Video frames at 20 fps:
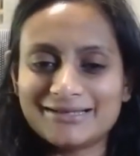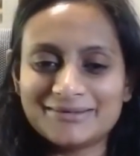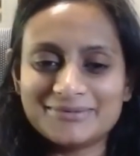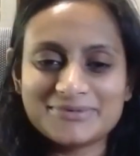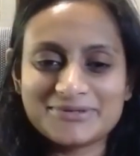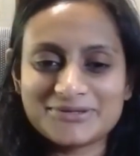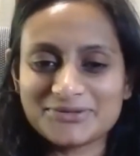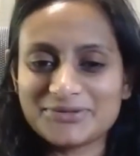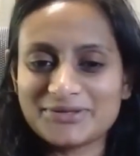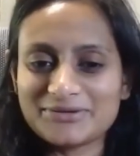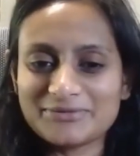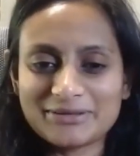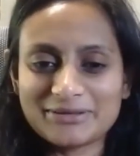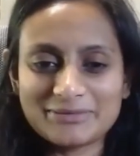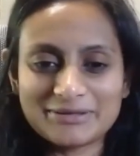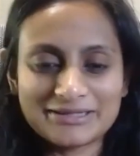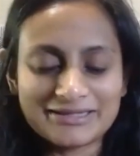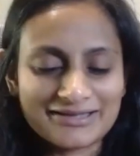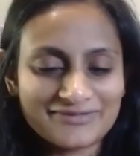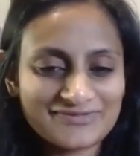So there may be
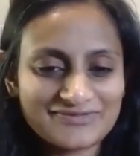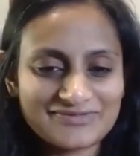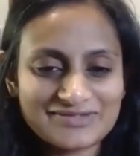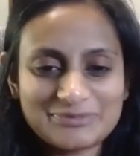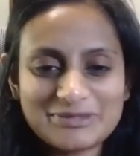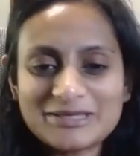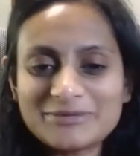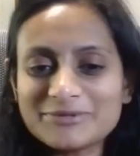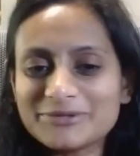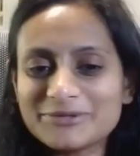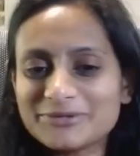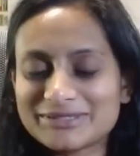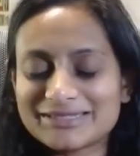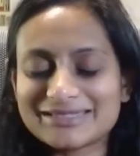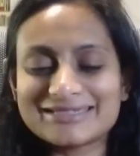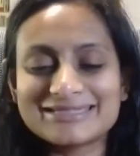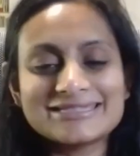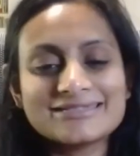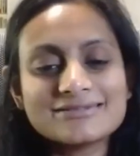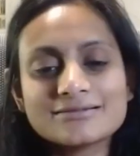like 50 people. There was
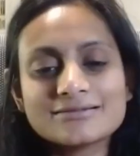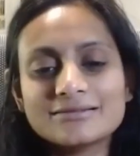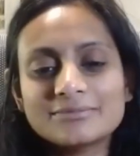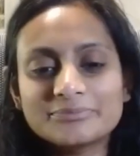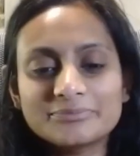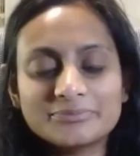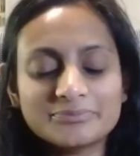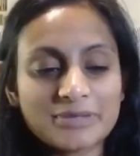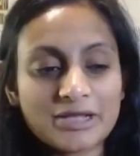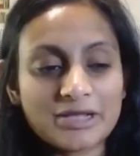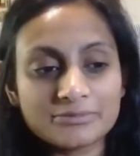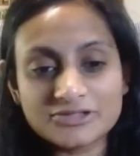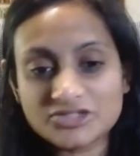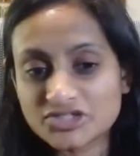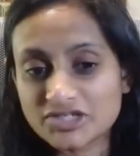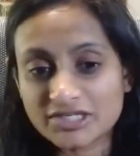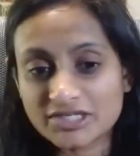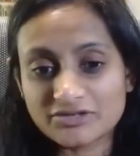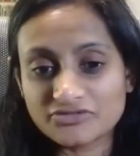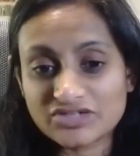like digital
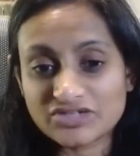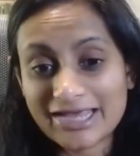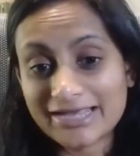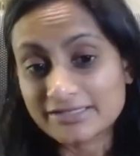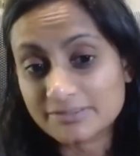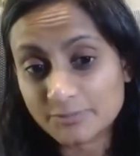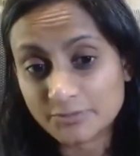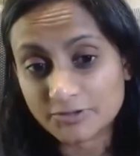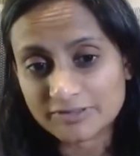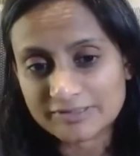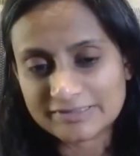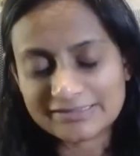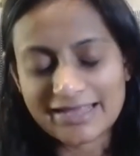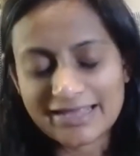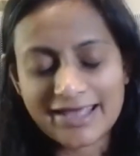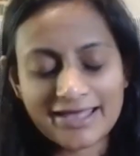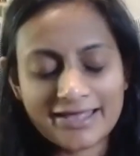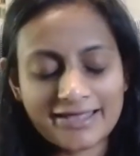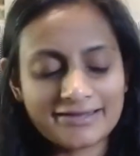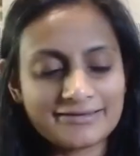publishing of
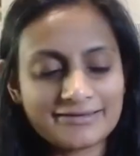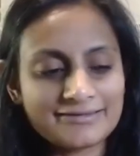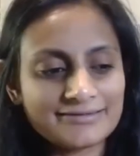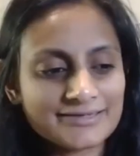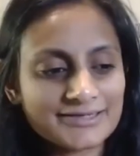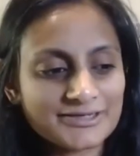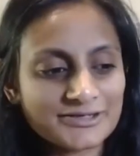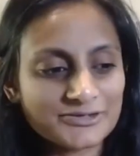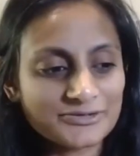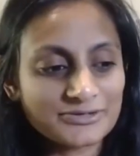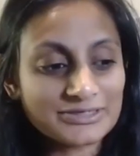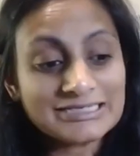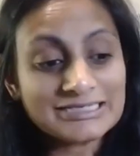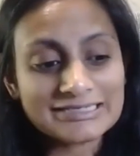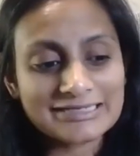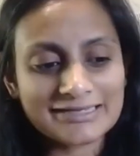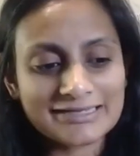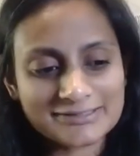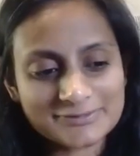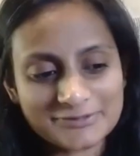textbooks and
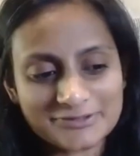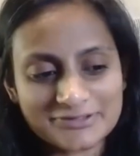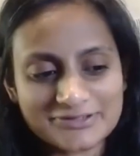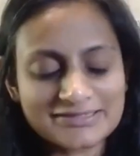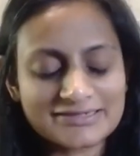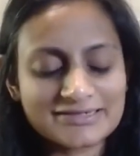e-textbooks,